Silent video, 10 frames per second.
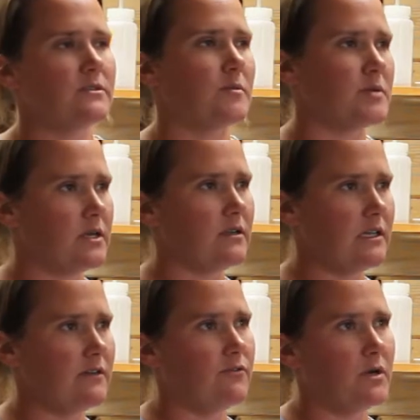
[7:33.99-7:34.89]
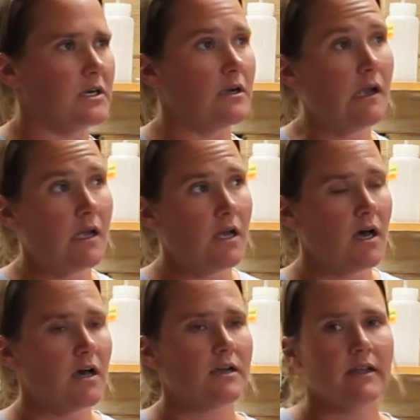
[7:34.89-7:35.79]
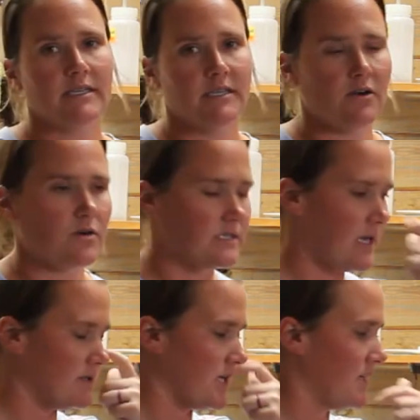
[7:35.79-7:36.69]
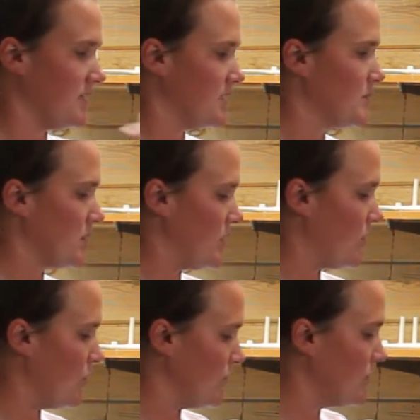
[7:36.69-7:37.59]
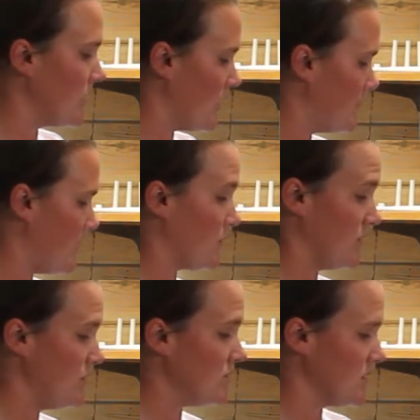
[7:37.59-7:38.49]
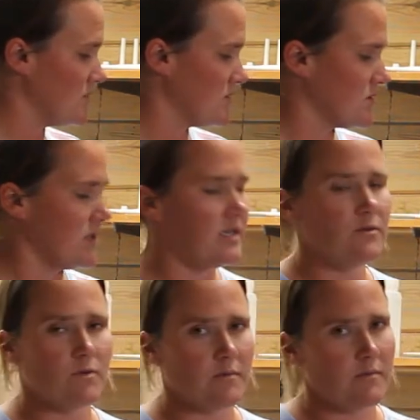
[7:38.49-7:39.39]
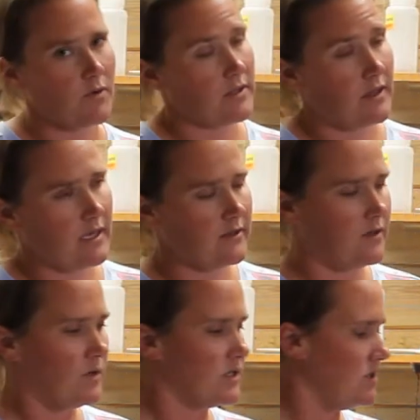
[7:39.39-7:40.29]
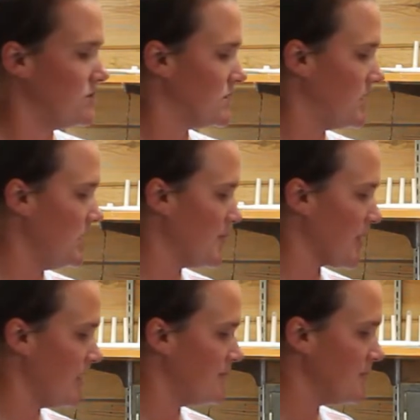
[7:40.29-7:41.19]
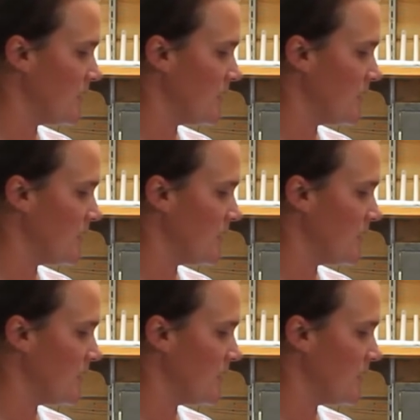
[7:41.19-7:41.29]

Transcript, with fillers: So particularly if we're uh, collecting a horse outside and it's pretty cold um, and we're using the Missouri, we're more than likely going to use the neoprene.